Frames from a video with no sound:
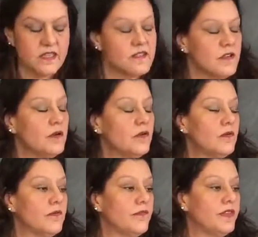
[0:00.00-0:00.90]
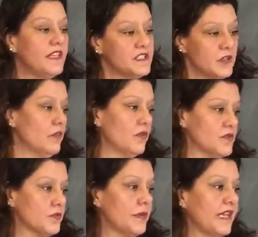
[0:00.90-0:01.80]
So these are the
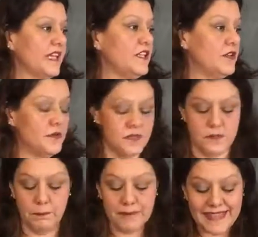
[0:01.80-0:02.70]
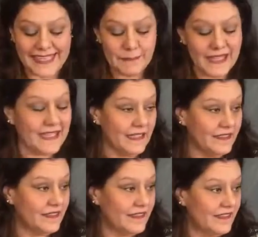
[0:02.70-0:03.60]
rules. We can use blaming,